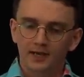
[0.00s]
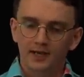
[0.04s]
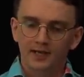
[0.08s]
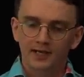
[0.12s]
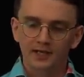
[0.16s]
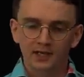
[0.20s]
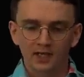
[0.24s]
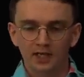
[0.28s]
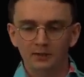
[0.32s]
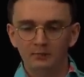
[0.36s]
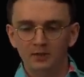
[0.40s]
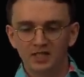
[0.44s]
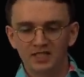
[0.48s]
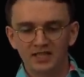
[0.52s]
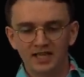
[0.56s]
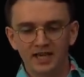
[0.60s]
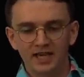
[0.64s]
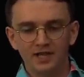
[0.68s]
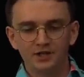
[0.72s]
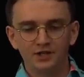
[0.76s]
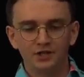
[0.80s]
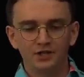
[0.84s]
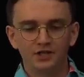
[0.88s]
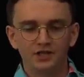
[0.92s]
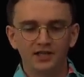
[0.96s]
and
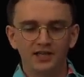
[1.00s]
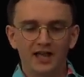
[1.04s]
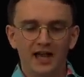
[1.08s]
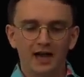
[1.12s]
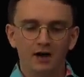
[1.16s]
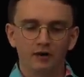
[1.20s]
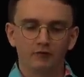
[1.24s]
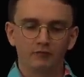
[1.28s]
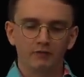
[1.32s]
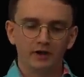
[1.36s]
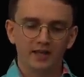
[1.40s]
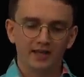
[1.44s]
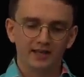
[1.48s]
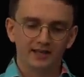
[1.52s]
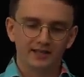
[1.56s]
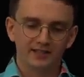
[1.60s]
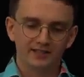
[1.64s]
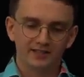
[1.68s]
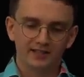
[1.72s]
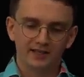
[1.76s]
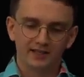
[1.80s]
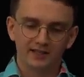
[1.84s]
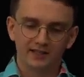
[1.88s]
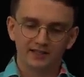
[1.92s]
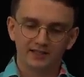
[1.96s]
limitations in how
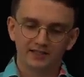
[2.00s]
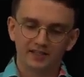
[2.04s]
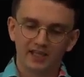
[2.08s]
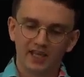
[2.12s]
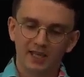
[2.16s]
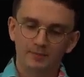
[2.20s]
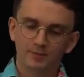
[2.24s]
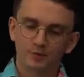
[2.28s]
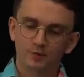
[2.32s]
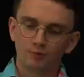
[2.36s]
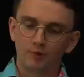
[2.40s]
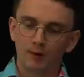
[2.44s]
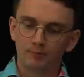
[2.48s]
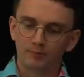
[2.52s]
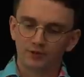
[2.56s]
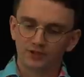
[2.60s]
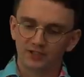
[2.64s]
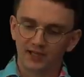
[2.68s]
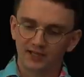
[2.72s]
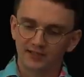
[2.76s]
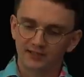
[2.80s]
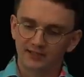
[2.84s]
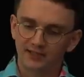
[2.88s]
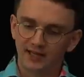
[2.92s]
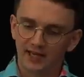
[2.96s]
realistically schemes
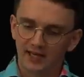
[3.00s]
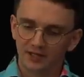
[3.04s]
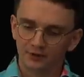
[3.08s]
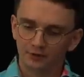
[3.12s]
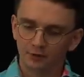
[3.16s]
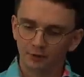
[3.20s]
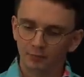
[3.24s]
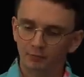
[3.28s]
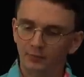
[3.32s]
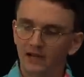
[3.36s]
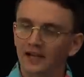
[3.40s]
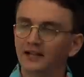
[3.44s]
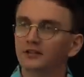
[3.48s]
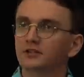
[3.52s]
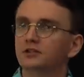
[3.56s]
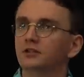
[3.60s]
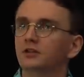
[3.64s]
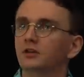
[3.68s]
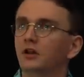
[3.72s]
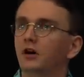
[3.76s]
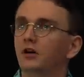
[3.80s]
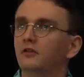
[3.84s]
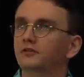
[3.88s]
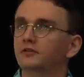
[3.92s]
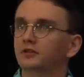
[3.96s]
represented actual
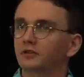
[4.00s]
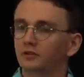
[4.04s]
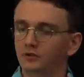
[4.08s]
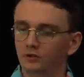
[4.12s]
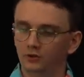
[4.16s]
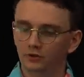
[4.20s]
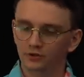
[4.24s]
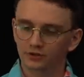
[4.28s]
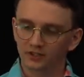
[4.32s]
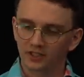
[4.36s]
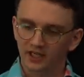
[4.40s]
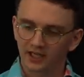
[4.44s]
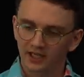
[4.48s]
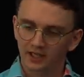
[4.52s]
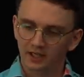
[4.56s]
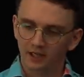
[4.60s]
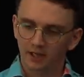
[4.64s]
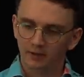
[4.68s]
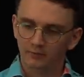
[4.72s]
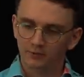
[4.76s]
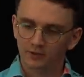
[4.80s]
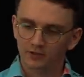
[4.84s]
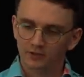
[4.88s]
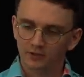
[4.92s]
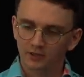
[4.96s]
battle often caused
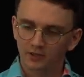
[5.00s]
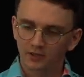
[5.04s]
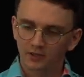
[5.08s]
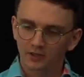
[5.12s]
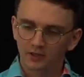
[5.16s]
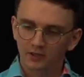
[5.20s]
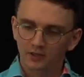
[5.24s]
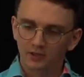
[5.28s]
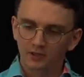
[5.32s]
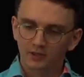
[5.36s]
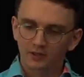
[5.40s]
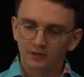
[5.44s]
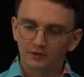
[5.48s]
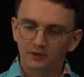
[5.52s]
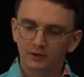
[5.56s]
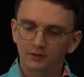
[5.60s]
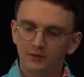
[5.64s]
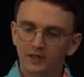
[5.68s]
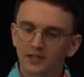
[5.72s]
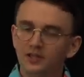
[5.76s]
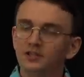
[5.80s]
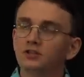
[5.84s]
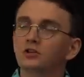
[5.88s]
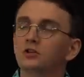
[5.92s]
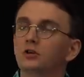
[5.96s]
hiccups, though
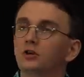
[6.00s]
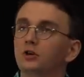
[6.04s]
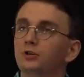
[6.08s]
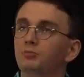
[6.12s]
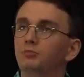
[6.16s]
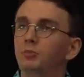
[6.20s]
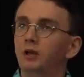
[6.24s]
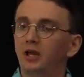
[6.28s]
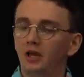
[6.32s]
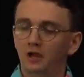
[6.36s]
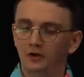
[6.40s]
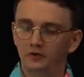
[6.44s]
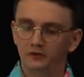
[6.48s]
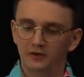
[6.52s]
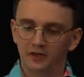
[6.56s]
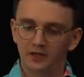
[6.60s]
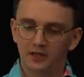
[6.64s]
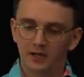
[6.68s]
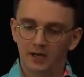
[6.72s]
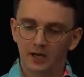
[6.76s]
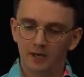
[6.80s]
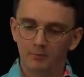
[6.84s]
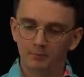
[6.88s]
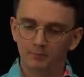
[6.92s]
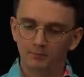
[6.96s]
these could be
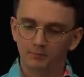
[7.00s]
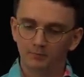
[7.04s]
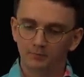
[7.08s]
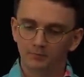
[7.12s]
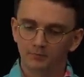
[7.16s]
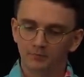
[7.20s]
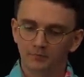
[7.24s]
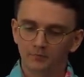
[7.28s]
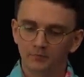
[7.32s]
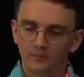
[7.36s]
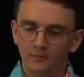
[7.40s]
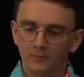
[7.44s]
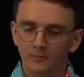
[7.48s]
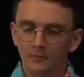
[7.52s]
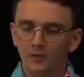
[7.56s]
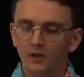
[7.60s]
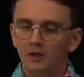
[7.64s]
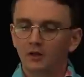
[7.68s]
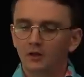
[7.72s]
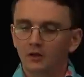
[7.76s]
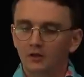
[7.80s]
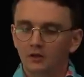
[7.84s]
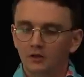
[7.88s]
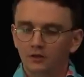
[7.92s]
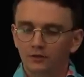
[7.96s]
overcome.
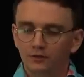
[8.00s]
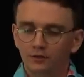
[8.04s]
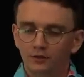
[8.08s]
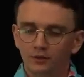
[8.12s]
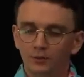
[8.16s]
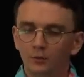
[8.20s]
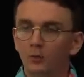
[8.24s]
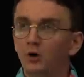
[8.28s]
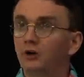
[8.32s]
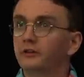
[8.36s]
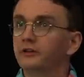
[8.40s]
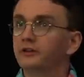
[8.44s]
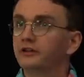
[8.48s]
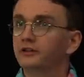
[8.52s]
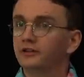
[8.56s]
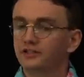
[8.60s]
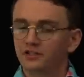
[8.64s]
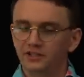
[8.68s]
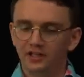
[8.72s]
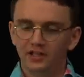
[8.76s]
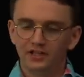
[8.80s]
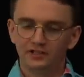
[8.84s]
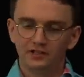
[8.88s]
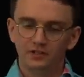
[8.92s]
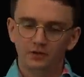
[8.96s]
The one
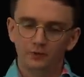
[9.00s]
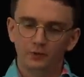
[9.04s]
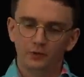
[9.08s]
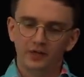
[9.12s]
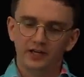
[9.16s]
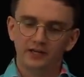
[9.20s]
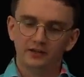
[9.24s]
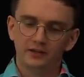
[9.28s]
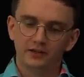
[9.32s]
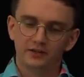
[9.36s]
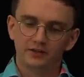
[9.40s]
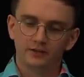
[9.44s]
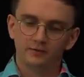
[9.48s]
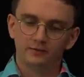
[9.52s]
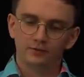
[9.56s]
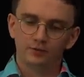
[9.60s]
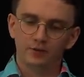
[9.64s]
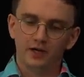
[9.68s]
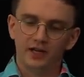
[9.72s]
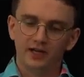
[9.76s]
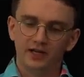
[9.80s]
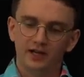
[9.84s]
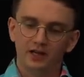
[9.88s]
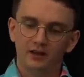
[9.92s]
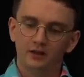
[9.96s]
consistent weakness of
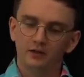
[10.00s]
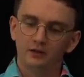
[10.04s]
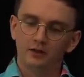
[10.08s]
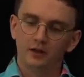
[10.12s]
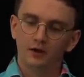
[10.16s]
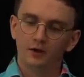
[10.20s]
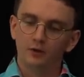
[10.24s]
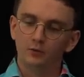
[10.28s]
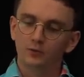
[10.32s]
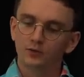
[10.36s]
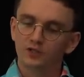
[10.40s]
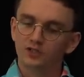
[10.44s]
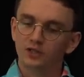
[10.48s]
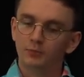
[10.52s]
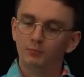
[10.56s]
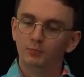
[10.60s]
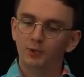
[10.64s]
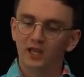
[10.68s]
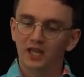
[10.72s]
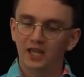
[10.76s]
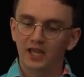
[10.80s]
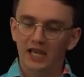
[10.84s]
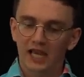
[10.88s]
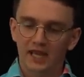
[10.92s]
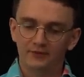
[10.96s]
training, though, was the
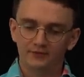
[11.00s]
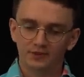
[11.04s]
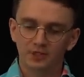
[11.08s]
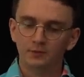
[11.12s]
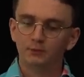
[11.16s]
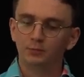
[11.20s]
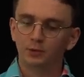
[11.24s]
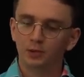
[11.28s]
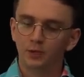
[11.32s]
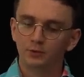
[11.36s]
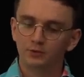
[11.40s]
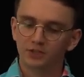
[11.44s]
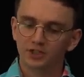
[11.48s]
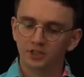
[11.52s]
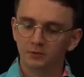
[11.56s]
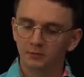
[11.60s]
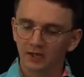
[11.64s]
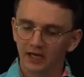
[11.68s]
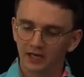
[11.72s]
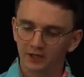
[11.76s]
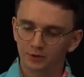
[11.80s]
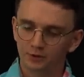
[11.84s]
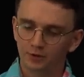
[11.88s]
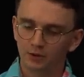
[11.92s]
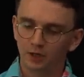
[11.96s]
BEF's approach to
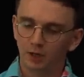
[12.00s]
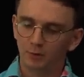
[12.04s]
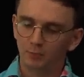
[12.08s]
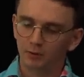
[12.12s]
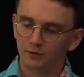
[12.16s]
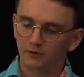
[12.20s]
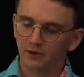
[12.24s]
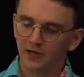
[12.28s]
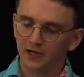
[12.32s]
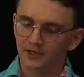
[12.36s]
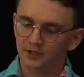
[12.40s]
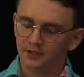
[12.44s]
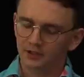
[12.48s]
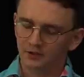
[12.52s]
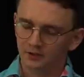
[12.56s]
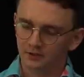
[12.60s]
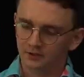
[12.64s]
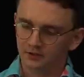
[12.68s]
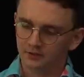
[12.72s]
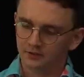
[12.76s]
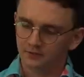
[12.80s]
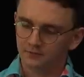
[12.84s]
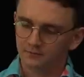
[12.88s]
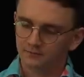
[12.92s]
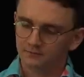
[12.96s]
military
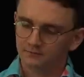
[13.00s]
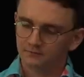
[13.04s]
operations.